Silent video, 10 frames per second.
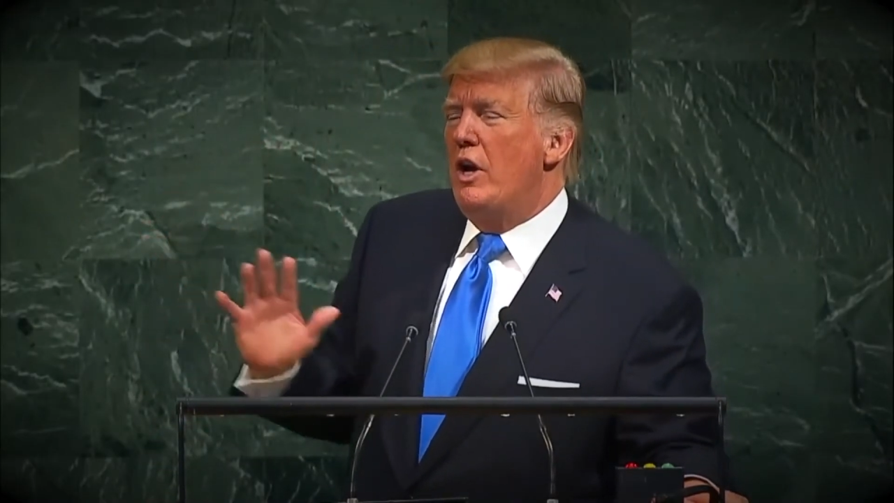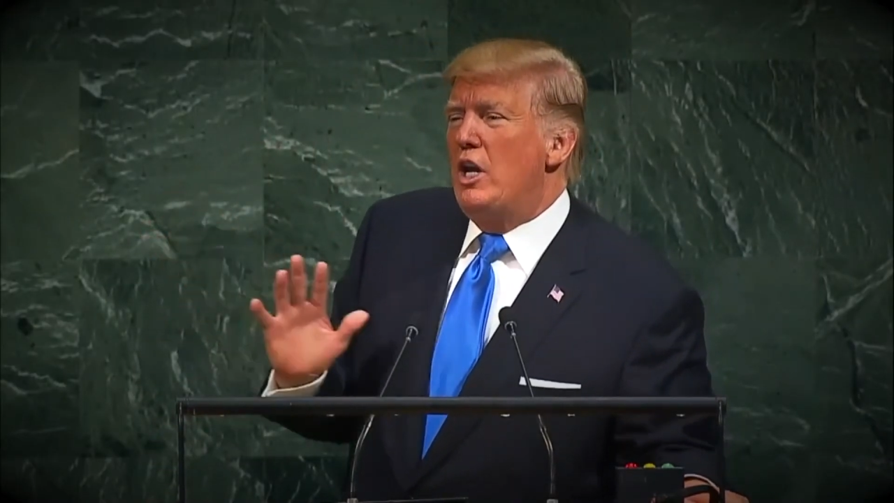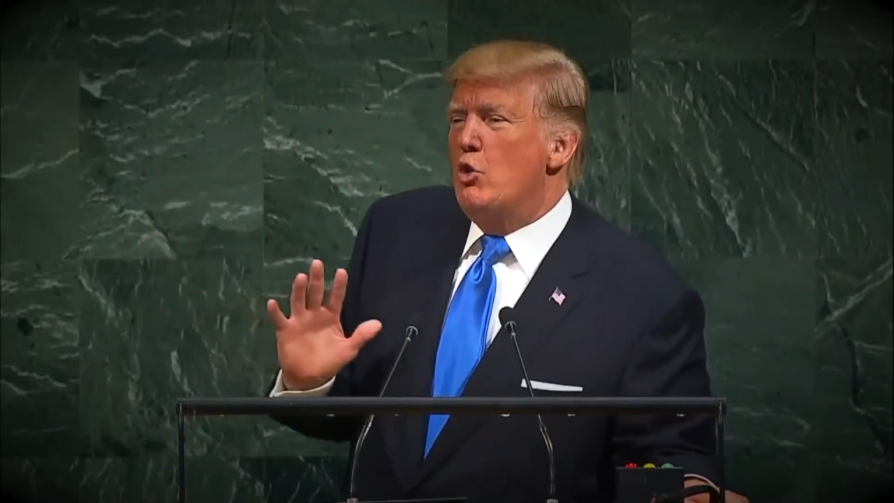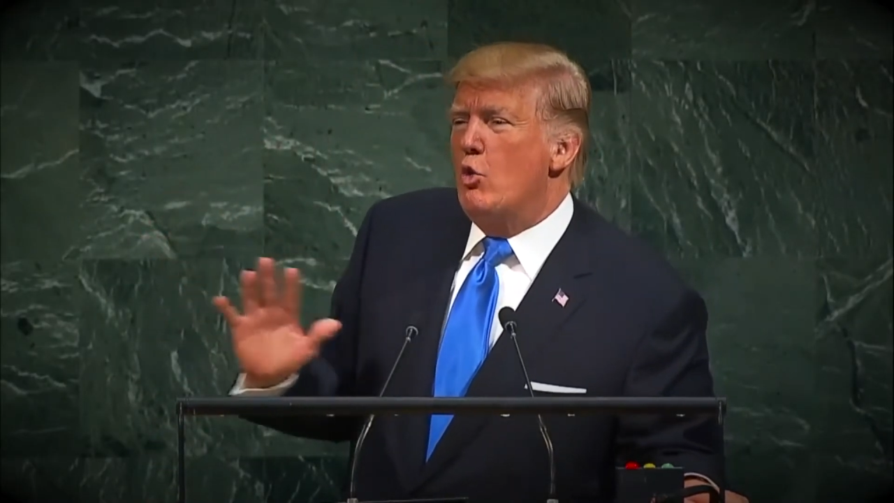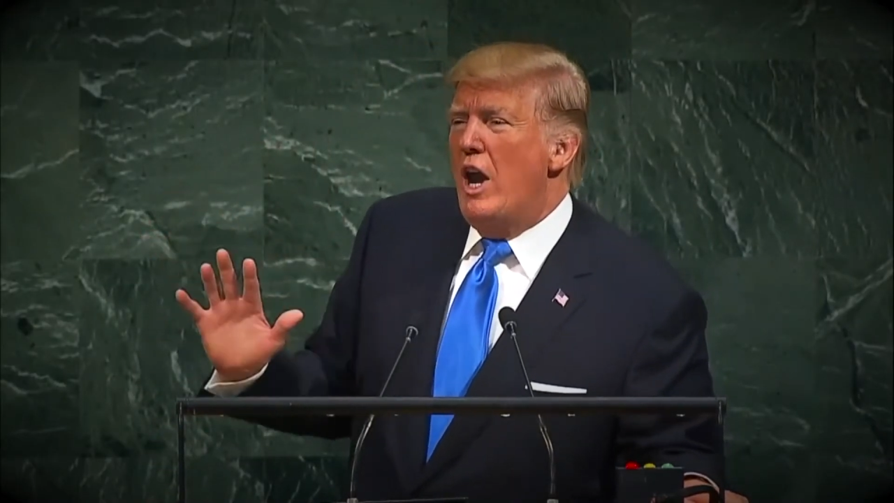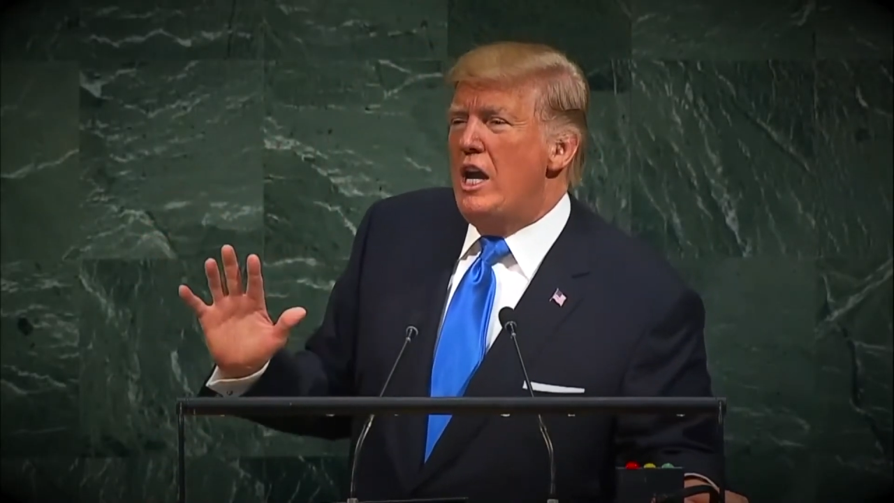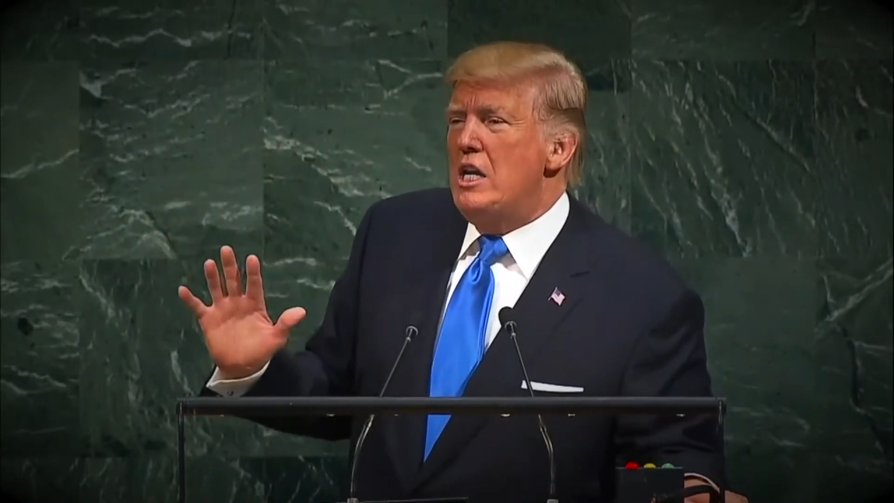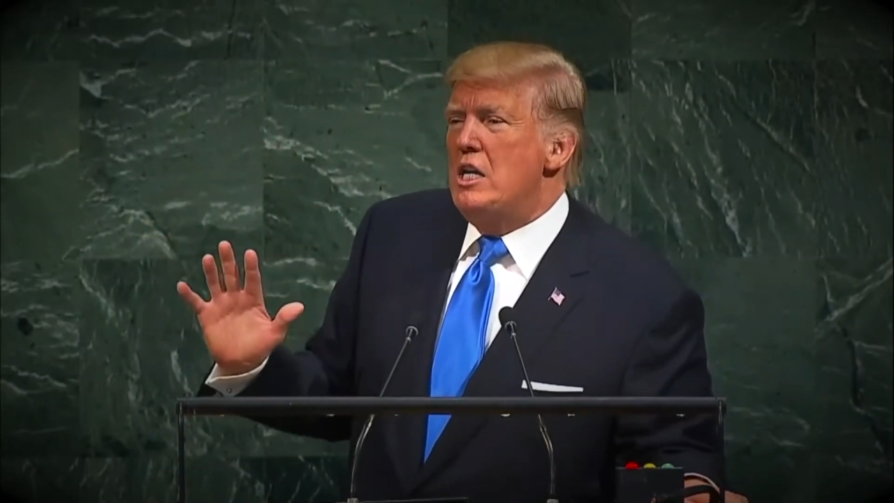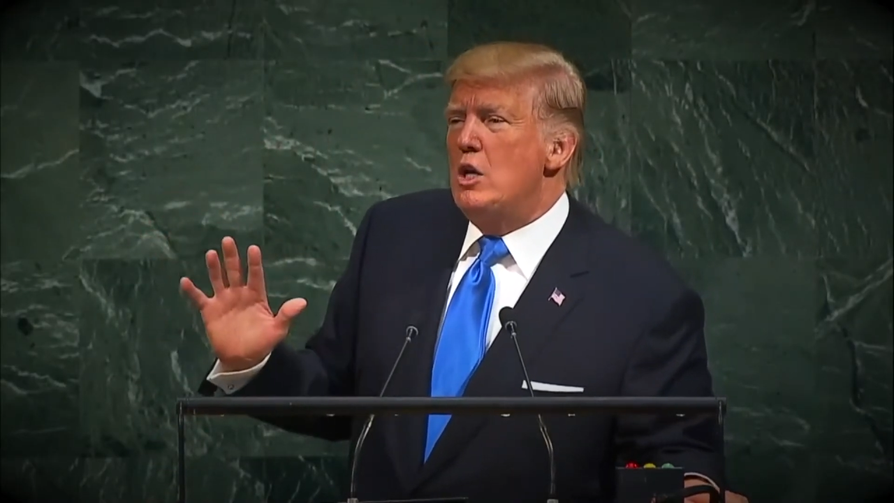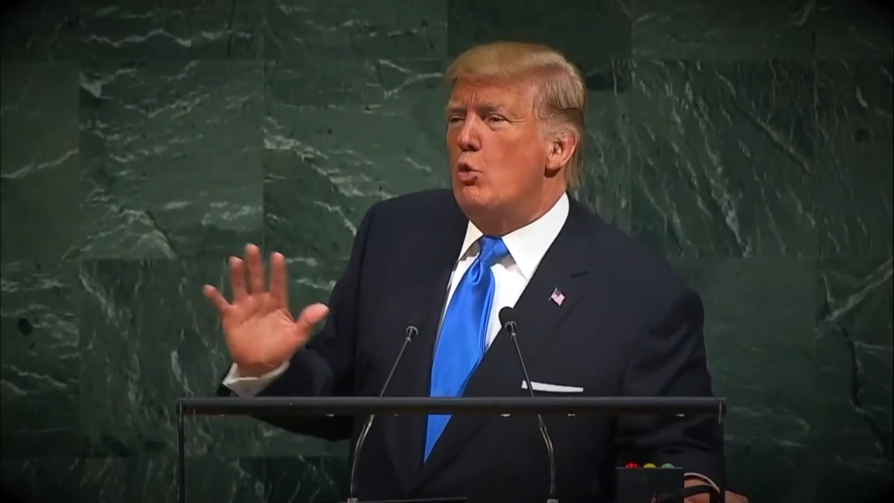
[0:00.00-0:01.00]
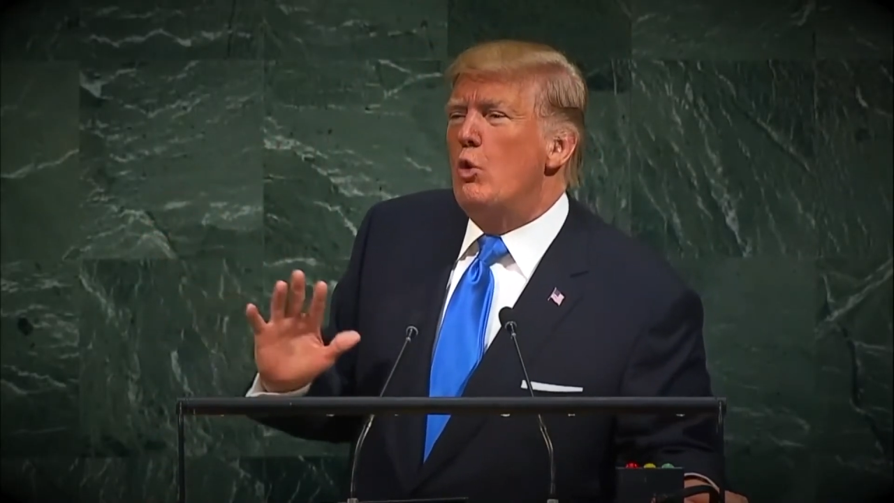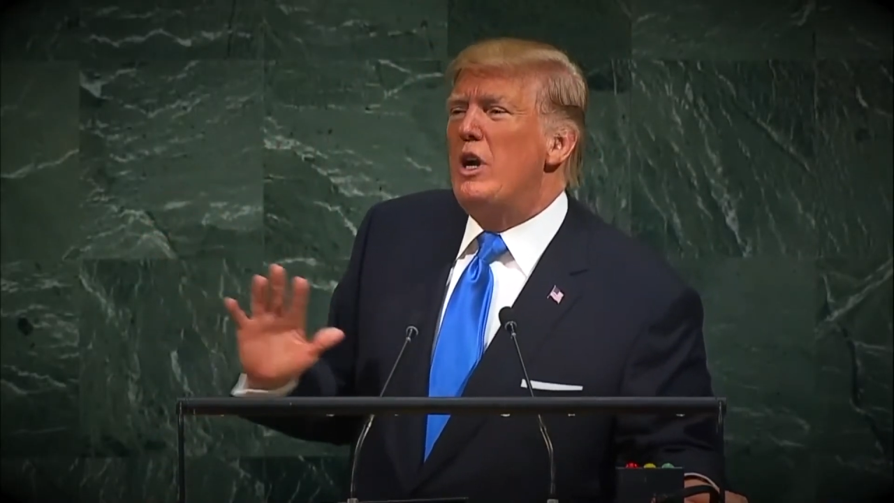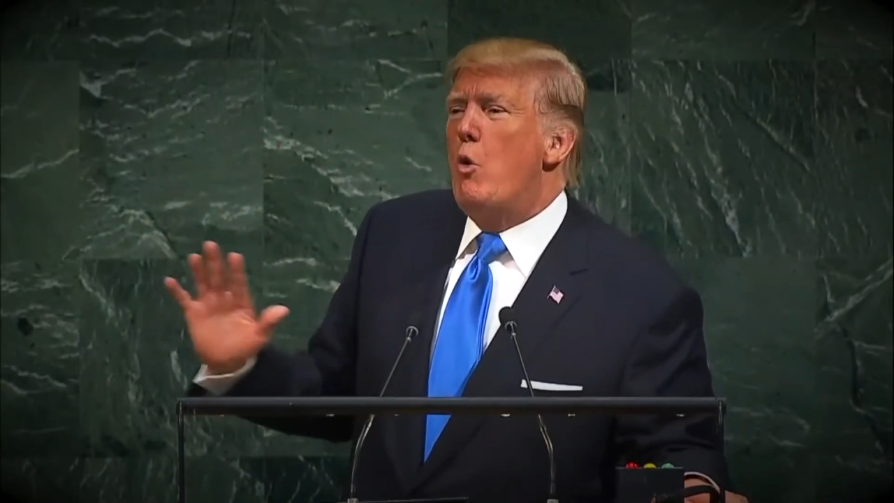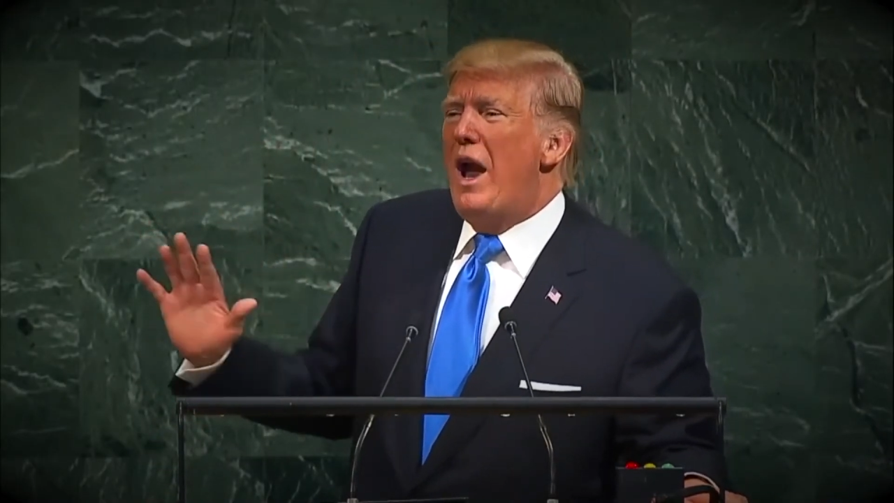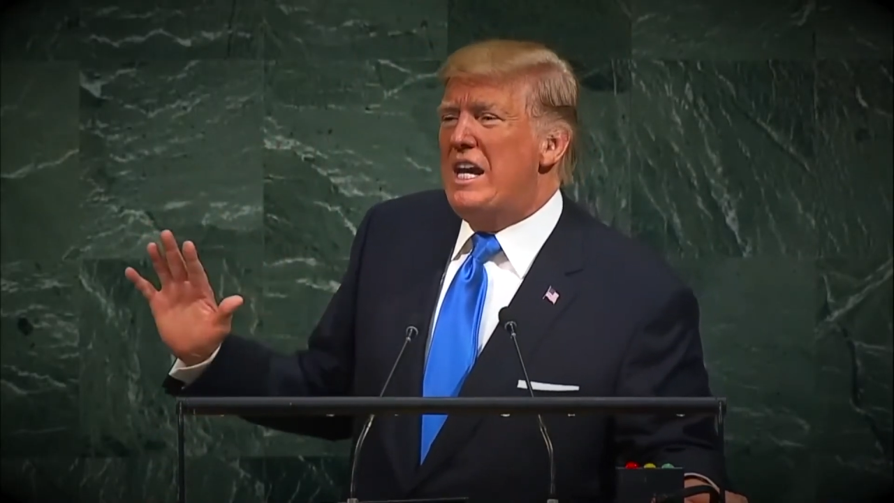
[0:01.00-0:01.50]
being arrogant,
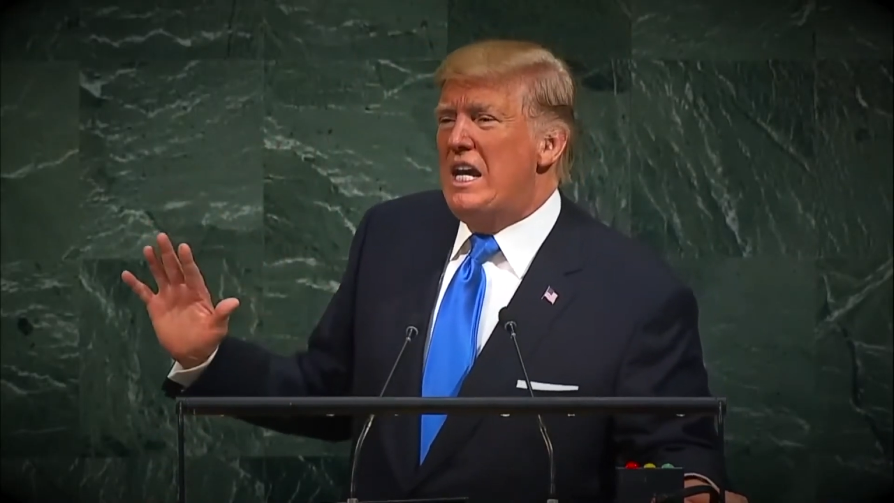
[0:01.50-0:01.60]
threatening